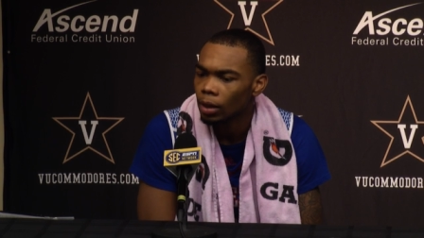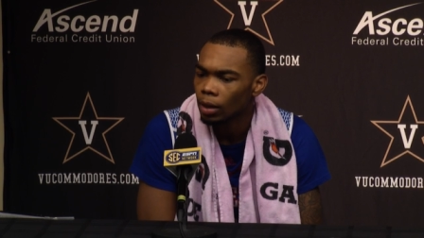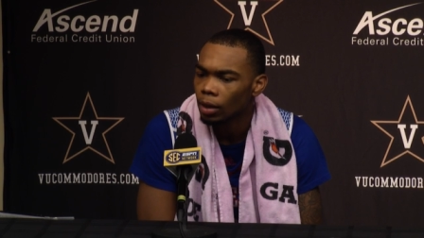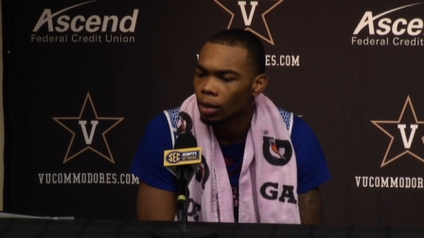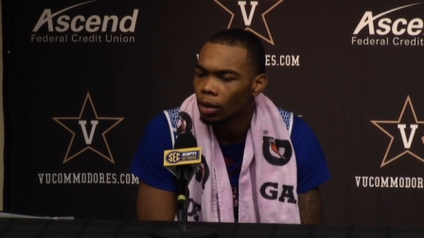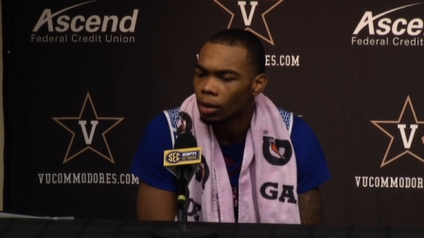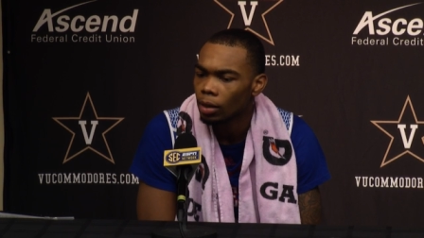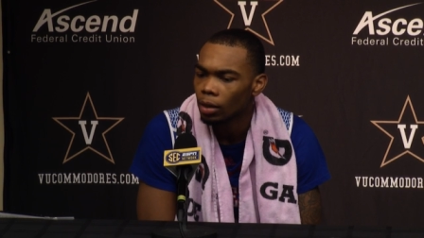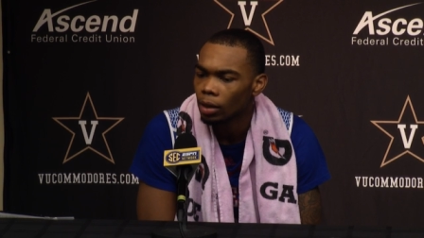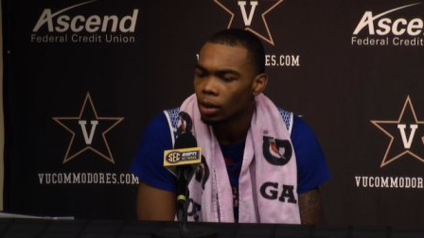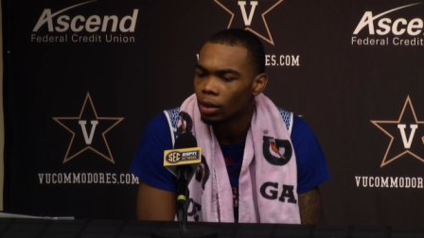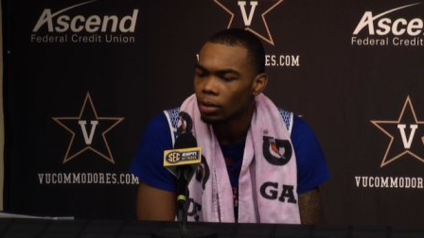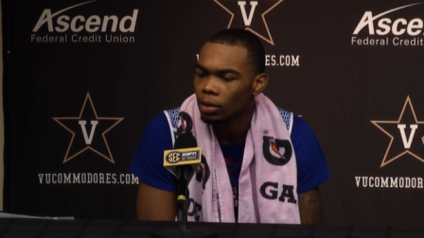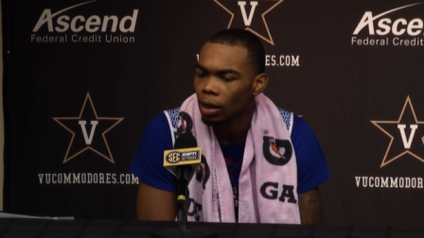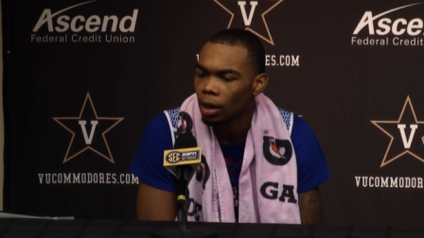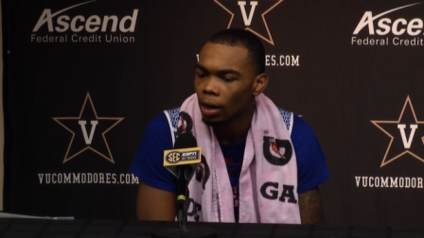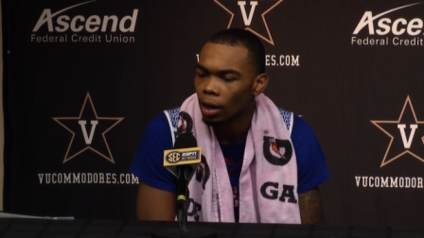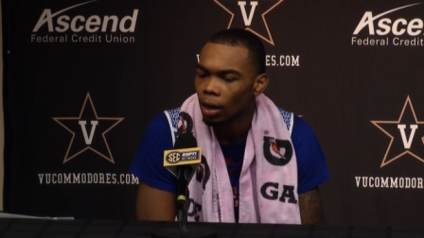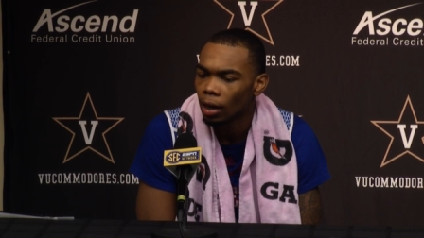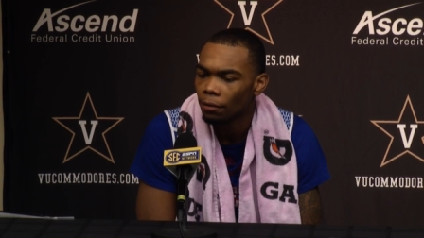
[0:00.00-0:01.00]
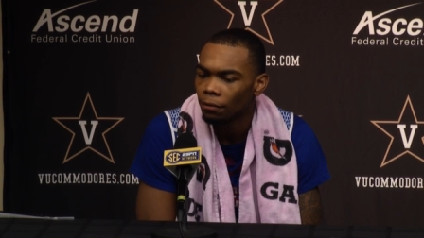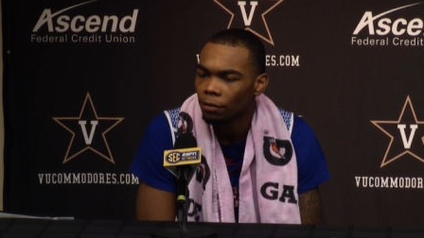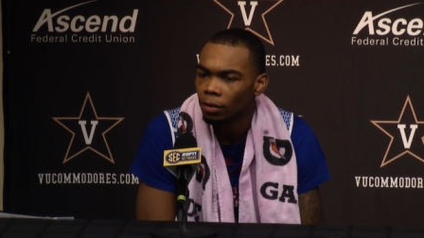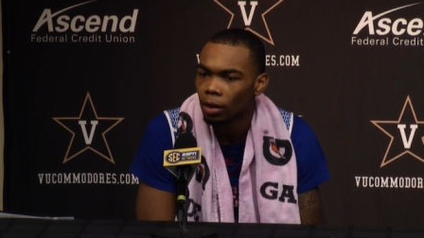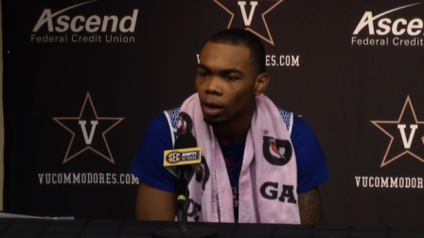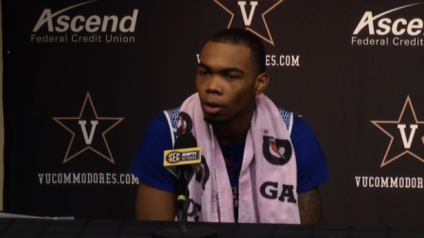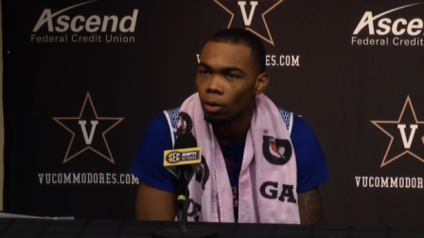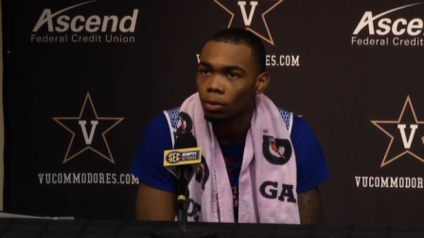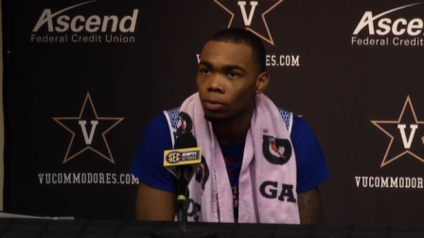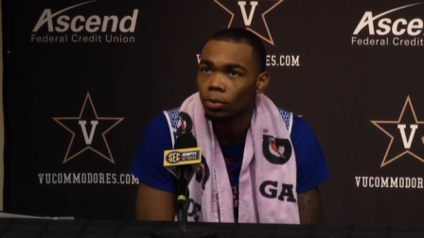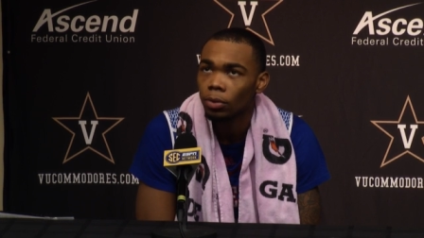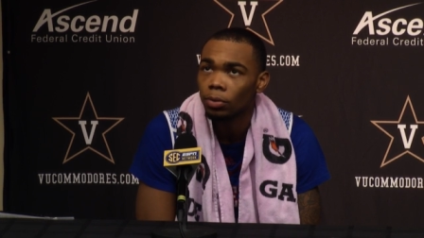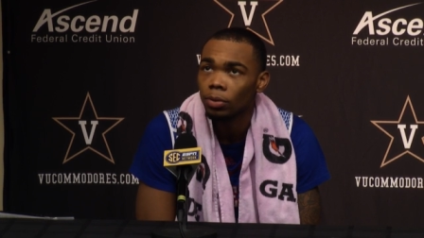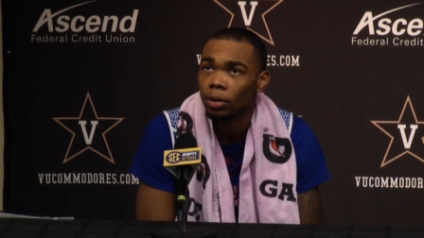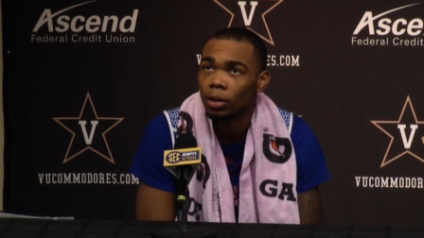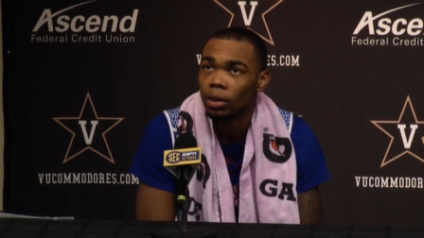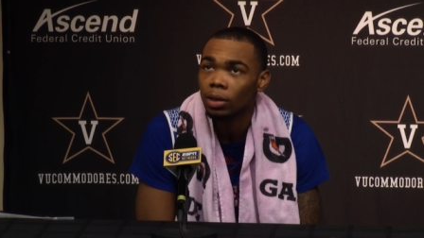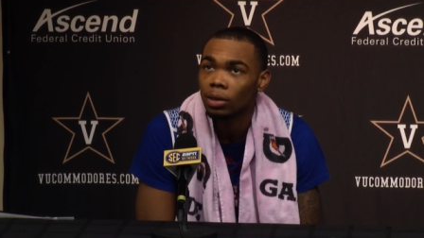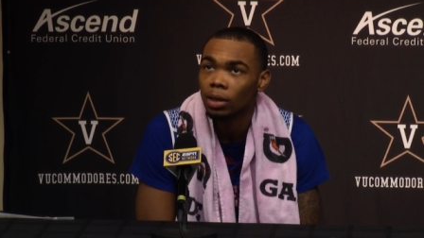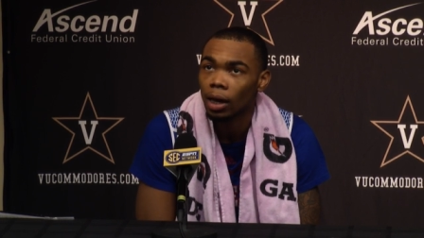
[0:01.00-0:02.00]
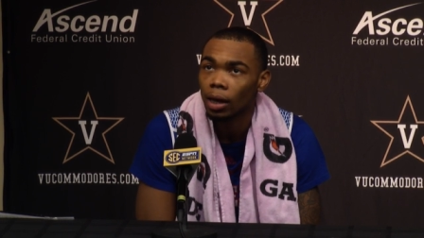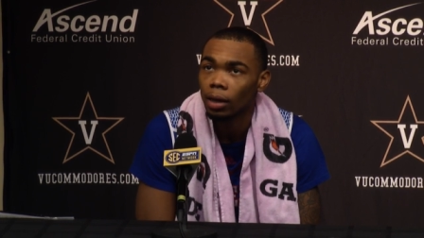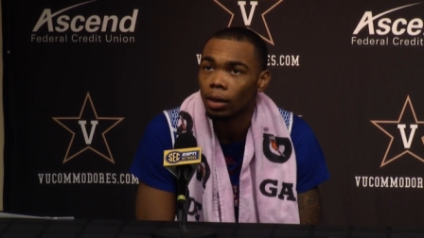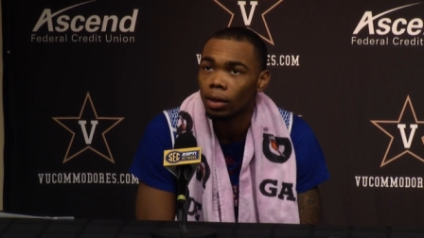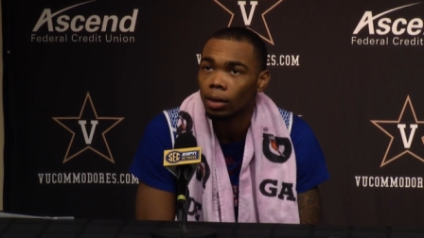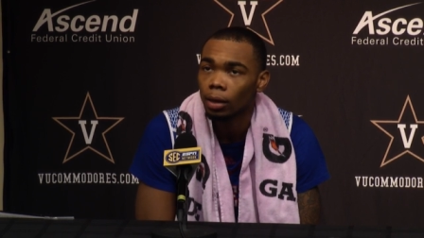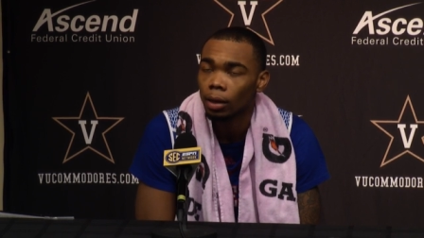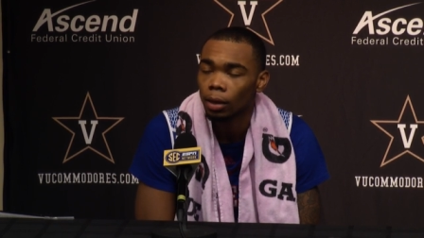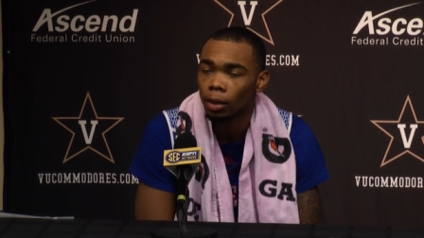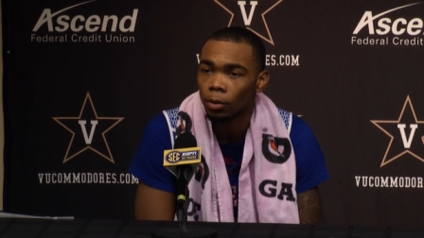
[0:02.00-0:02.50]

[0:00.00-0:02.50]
Yes, I feel like we were excited.